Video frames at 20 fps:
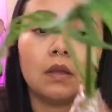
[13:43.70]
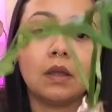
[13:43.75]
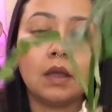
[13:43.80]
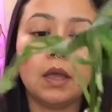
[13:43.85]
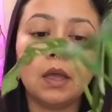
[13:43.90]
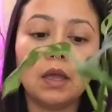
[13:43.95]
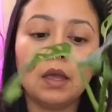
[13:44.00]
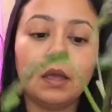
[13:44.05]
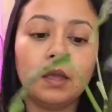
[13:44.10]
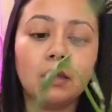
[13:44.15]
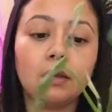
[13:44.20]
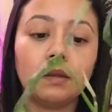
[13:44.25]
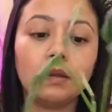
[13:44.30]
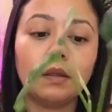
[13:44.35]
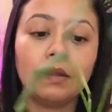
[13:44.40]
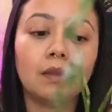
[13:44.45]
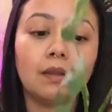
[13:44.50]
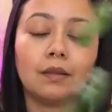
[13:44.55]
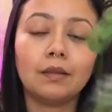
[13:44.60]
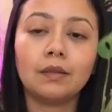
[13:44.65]
And
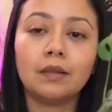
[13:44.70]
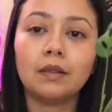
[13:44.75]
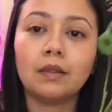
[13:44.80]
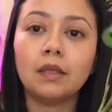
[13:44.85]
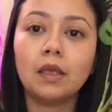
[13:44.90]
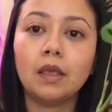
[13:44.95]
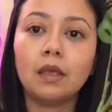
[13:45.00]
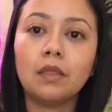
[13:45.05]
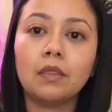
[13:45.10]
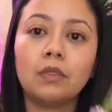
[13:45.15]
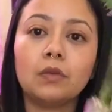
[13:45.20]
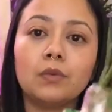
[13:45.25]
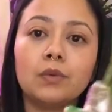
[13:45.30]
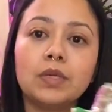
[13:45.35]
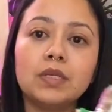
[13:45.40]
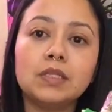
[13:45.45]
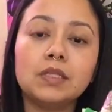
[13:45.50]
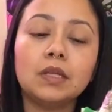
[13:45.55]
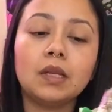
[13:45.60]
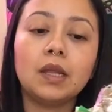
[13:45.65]
the
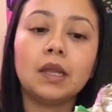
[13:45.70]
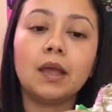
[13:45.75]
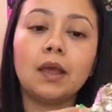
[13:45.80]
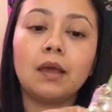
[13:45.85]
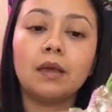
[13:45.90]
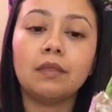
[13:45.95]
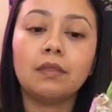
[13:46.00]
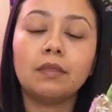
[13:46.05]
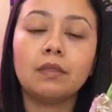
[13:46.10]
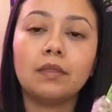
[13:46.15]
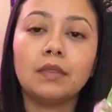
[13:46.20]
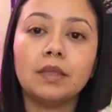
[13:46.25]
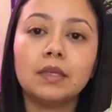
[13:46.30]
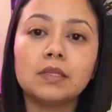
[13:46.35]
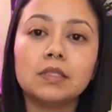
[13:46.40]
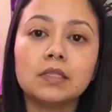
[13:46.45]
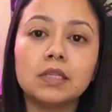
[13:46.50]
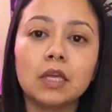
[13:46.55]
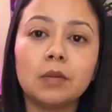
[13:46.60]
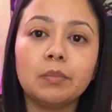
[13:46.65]
reason I add
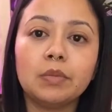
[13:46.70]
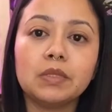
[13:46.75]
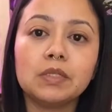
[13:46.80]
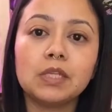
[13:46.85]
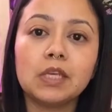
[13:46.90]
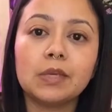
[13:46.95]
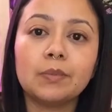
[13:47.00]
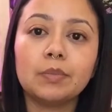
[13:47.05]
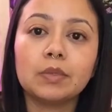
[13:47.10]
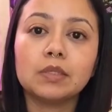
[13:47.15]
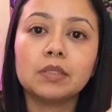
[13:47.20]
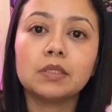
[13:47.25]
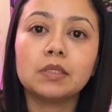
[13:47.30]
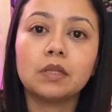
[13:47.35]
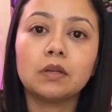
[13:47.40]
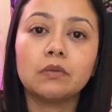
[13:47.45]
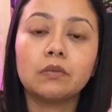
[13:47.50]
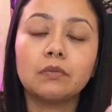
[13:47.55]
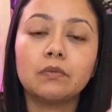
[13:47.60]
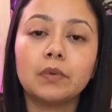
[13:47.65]
this type of tape
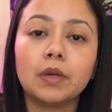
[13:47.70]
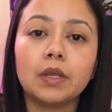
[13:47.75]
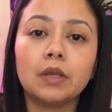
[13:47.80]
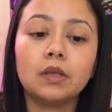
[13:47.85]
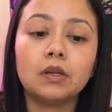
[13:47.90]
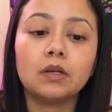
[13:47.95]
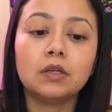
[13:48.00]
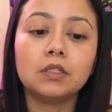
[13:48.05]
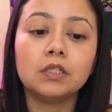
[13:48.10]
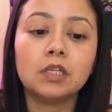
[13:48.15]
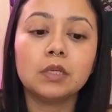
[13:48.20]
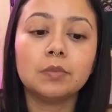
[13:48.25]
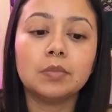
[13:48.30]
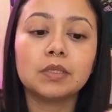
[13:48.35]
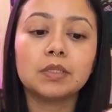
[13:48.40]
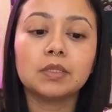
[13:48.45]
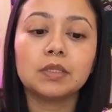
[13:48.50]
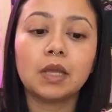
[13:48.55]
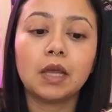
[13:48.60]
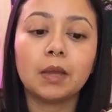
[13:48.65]
instead of regular tape
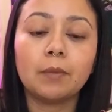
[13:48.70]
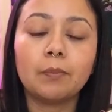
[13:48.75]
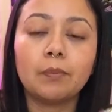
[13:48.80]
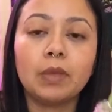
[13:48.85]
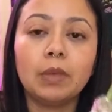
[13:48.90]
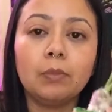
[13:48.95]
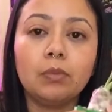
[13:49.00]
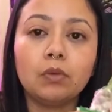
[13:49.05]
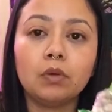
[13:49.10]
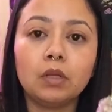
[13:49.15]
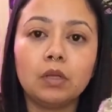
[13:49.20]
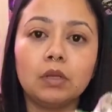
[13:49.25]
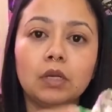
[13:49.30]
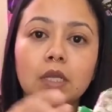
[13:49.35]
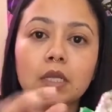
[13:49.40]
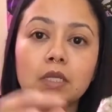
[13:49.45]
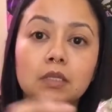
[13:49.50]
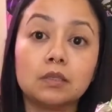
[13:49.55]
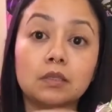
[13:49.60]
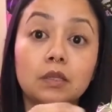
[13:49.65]
is that people can
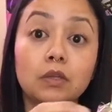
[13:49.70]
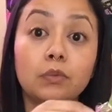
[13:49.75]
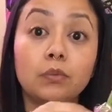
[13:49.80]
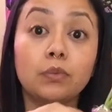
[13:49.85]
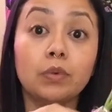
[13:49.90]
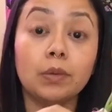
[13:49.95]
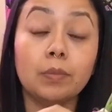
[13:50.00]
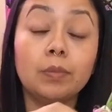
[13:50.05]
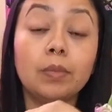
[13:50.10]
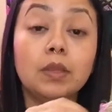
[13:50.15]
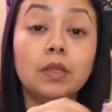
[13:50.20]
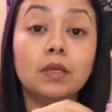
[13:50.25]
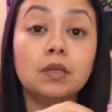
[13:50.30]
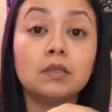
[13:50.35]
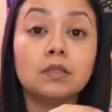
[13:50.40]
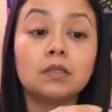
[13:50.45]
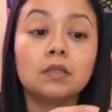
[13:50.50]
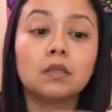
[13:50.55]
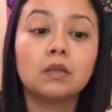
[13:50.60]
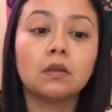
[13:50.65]
easily rip
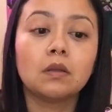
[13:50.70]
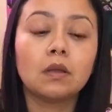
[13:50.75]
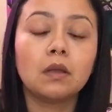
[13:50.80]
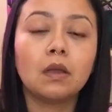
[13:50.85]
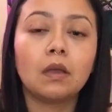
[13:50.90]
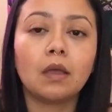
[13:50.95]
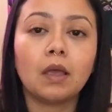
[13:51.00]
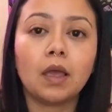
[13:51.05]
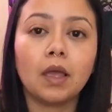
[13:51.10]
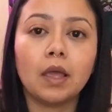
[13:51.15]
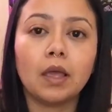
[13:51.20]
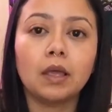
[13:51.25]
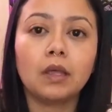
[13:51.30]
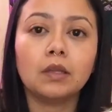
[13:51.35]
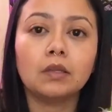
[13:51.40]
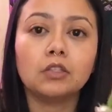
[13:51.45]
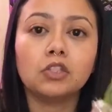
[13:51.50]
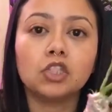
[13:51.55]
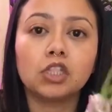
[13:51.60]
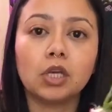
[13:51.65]
this
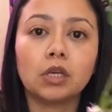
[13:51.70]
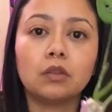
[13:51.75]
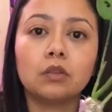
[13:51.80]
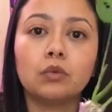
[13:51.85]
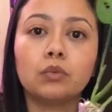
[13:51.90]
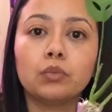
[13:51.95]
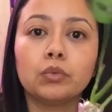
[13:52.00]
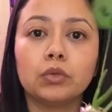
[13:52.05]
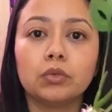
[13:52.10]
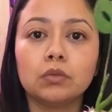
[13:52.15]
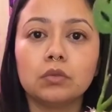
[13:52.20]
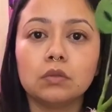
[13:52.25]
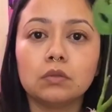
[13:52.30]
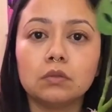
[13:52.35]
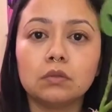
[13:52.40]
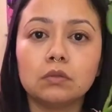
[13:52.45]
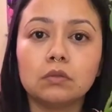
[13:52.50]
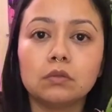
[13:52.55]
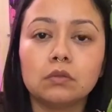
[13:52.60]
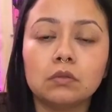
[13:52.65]
and check the
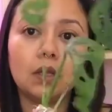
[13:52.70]
roots.